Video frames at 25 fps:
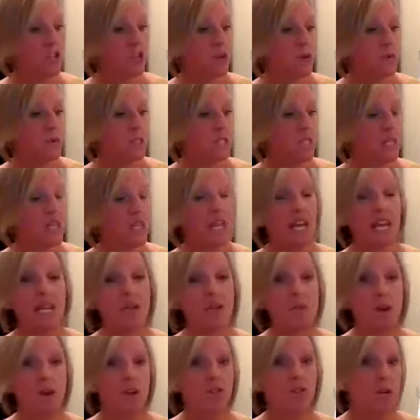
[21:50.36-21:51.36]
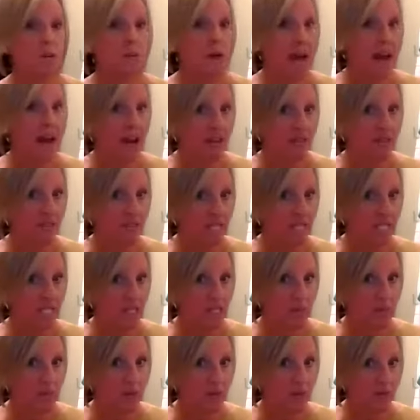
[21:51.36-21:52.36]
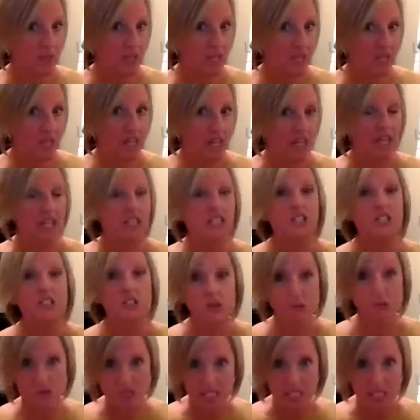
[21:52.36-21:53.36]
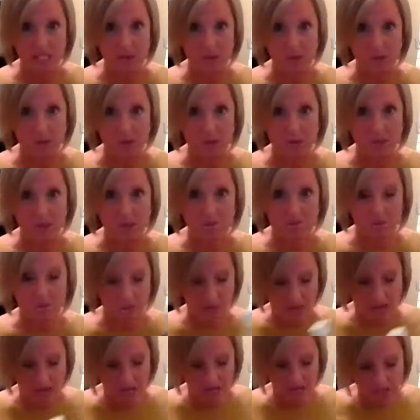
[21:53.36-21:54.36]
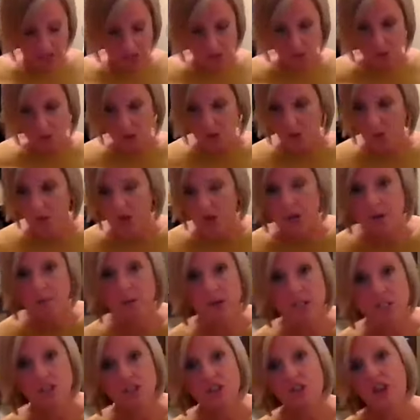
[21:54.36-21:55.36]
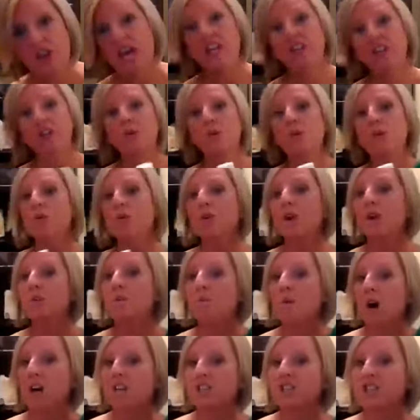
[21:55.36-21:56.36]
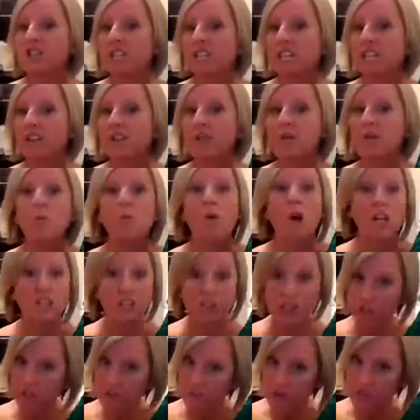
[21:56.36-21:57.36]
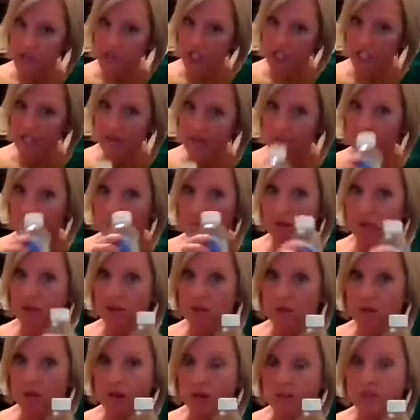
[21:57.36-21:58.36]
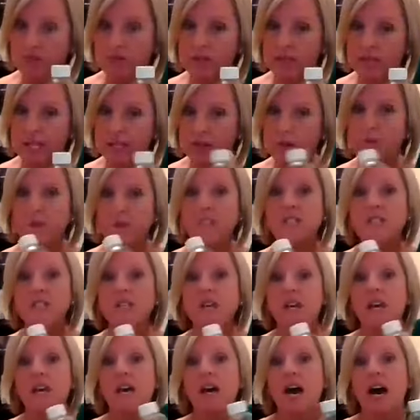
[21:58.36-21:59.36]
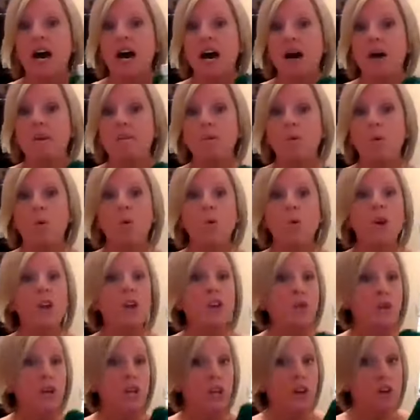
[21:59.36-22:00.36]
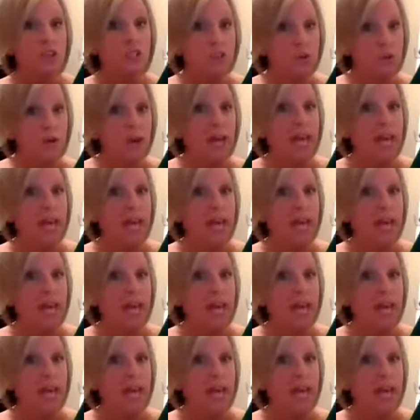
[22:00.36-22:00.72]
dose it anywhere from ½ teaspoon to 2 teaspoons. So you're going to put your ENJO, you can wash it in the washing machine with your laundry liquid, or you can also